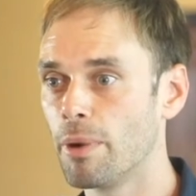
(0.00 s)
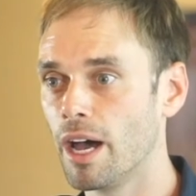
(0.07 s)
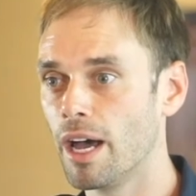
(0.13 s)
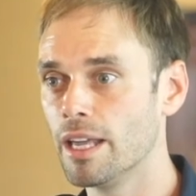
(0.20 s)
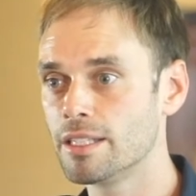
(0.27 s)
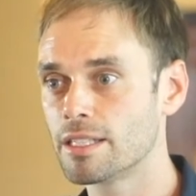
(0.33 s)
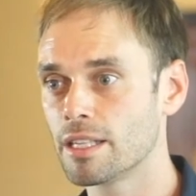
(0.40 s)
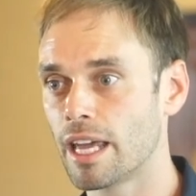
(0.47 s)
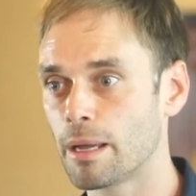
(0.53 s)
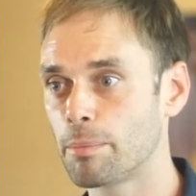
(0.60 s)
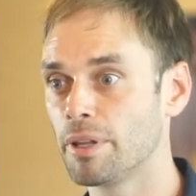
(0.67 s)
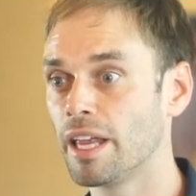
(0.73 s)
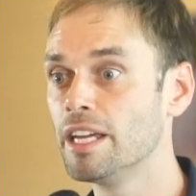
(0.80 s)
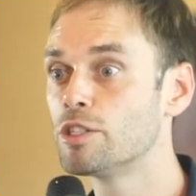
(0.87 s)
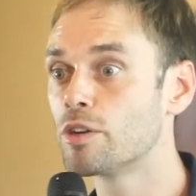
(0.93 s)
bots like
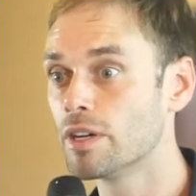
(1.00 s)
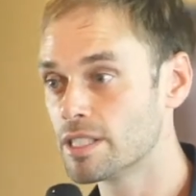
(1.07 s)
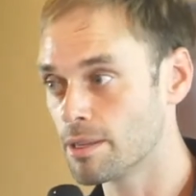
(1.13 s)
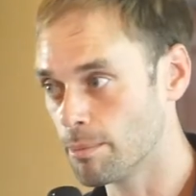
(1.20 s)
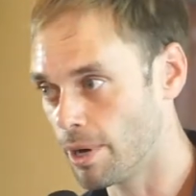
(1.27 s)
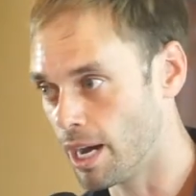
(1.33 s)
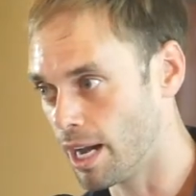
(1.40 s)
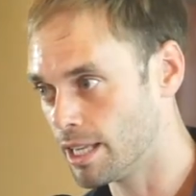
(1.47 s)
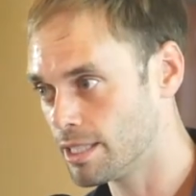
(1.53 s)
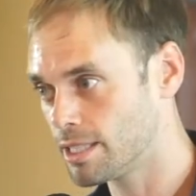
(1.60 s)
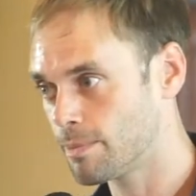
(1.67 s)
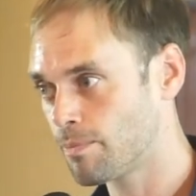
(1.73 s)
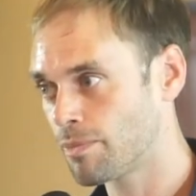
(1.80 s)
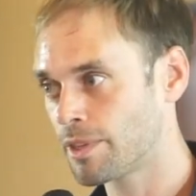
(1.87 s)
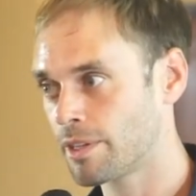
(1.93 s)
plagiarism
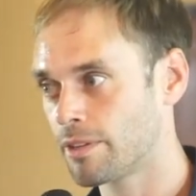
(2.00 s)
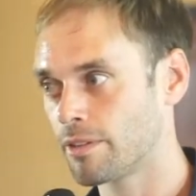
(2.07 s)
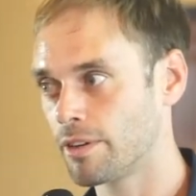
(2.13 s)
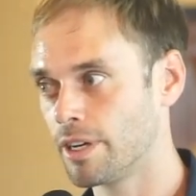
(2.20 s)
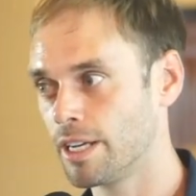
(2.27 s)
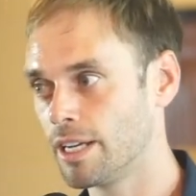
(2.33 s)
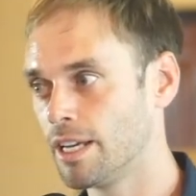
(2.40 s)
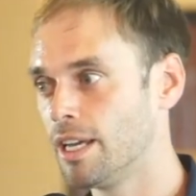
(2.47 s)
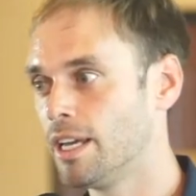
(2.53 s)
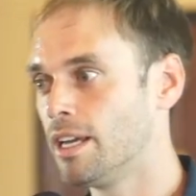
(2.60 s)
bots, right?